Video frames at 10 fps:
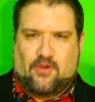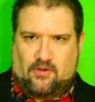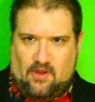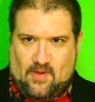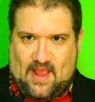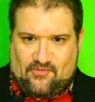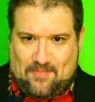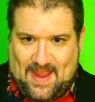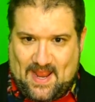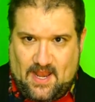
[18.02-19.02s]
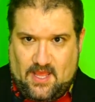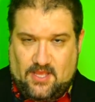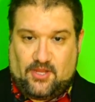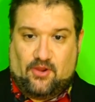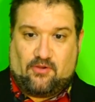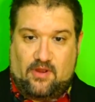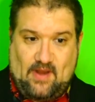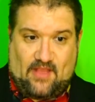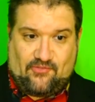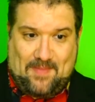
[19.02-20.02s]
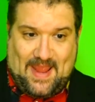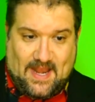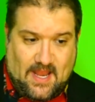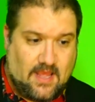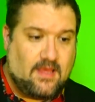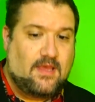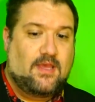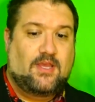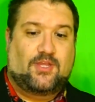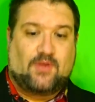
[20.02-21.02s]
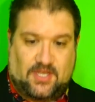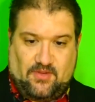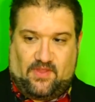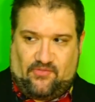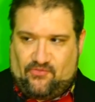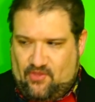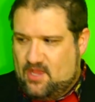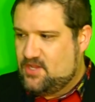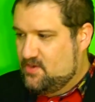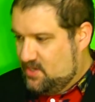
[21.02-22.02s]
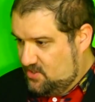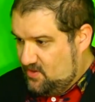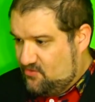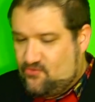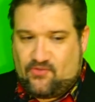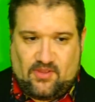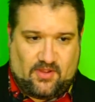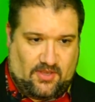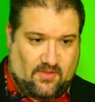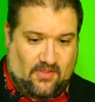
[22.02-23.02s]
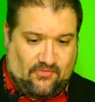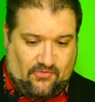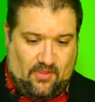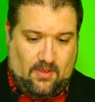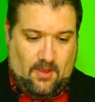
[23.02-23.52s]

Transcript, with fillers: You're a grown-ass man, you're a grown-ass man. You can do this, you can do this, you can do this.